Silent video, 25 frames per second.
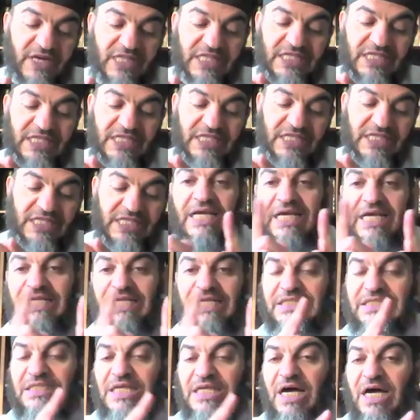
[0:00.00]
the
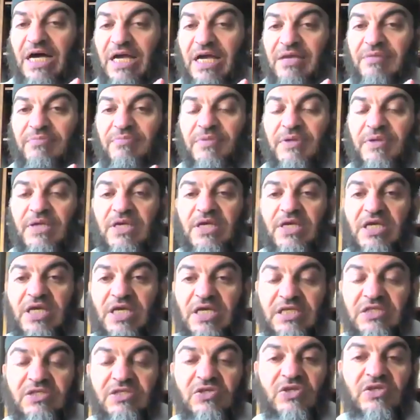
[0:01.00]
second type
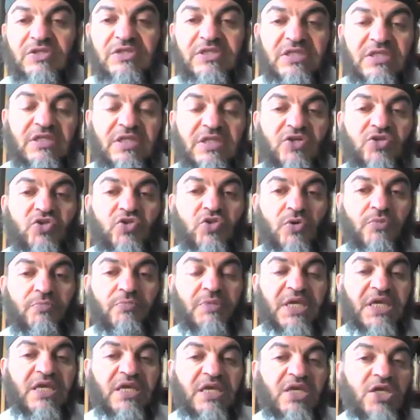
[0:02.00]
is considered to
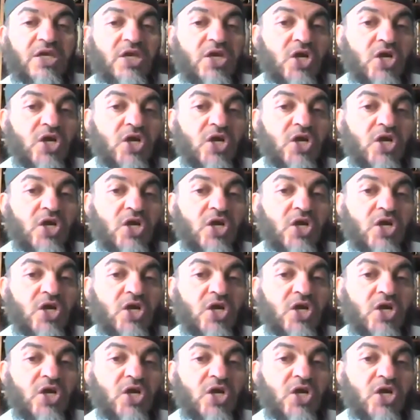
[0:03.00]
be